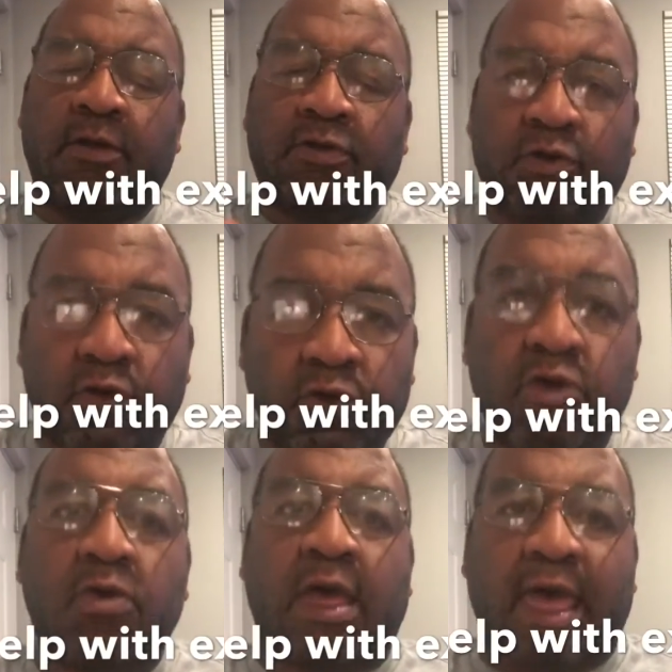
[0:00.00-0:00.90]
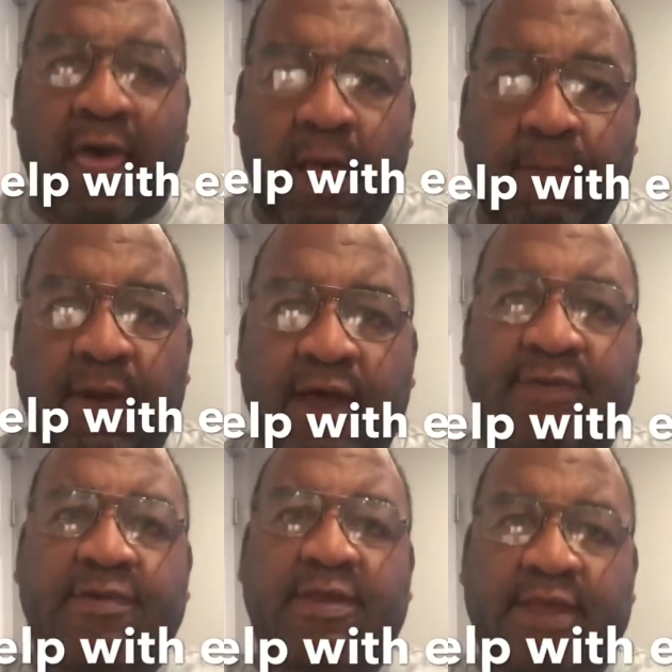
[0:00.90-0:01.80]
Do you help us
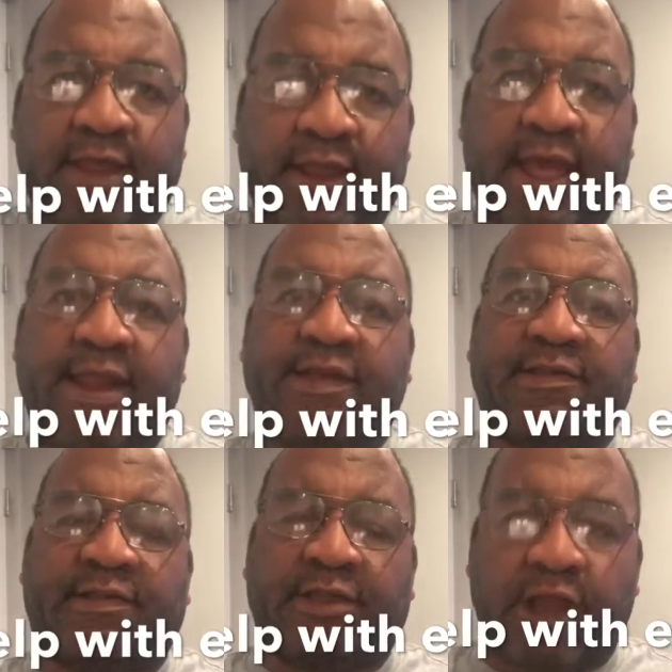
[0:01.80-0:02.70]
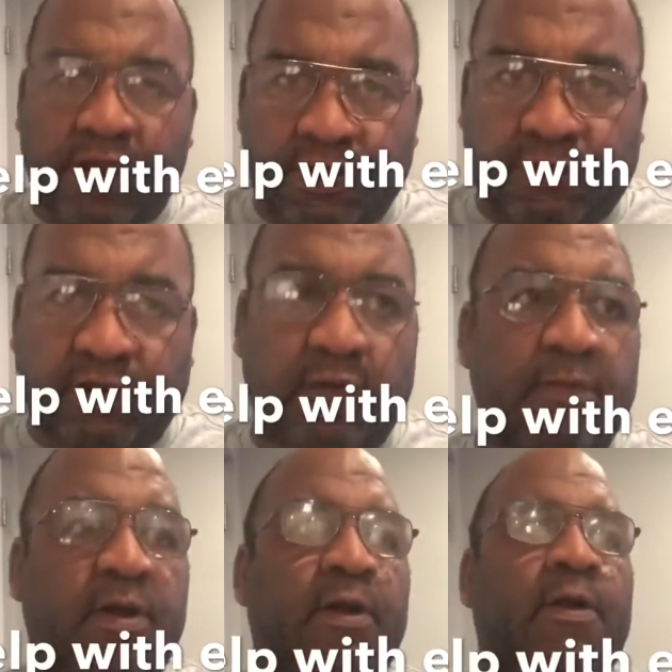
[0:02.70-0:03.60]
to get an externship?
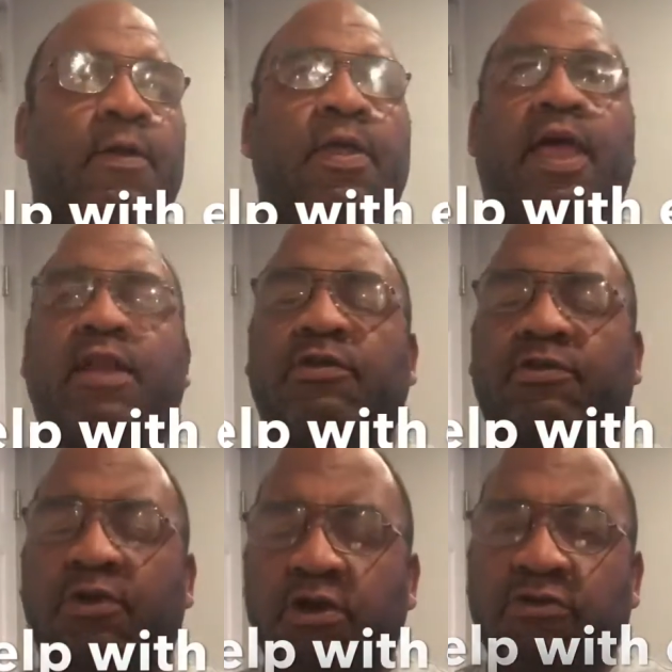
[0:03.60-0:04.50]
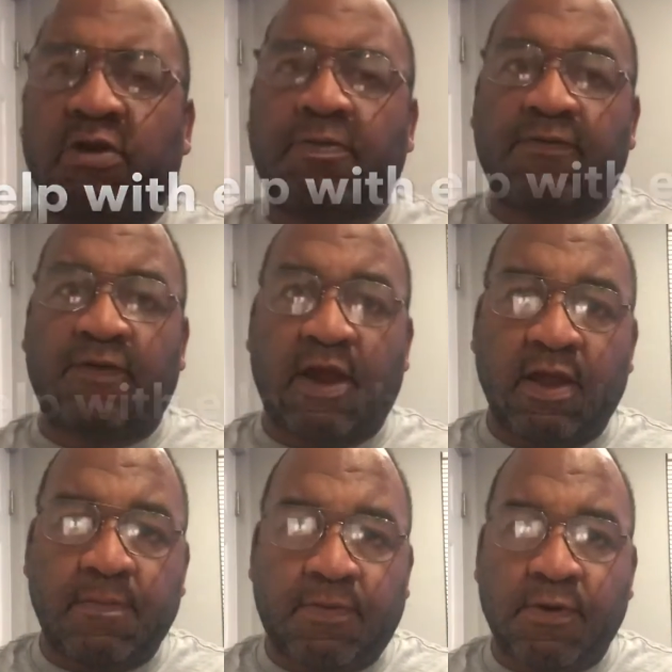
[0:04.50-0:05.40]
An externship is very
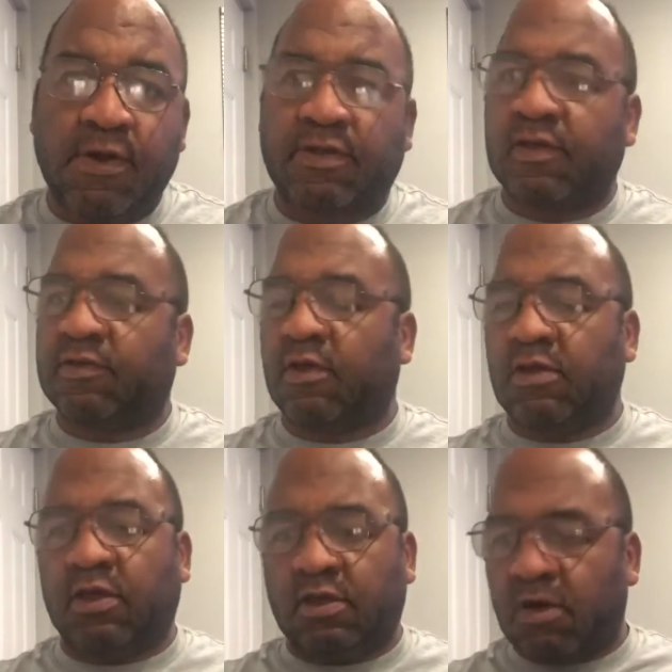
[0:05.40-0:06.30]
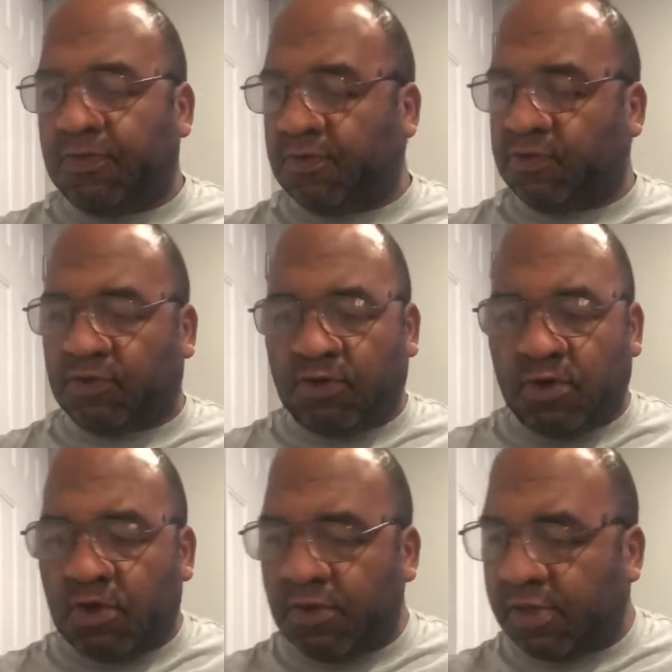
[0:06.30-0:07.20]
important. So you go through
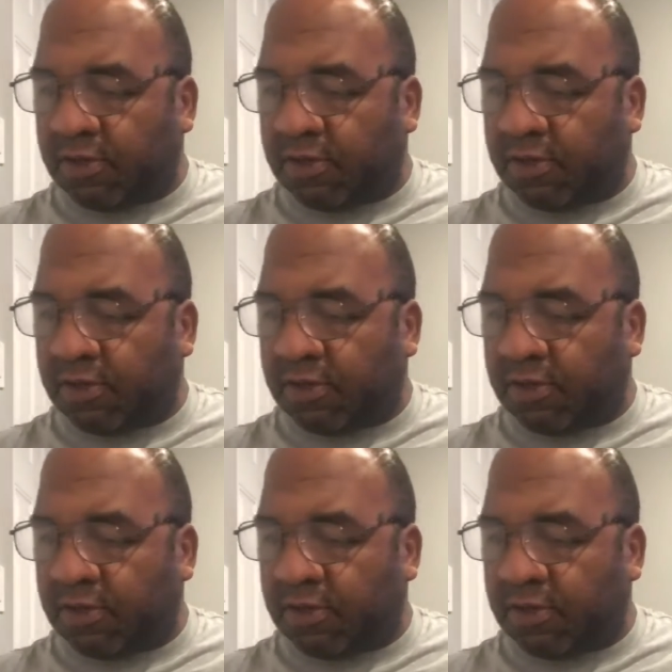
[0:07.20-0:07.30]
school, you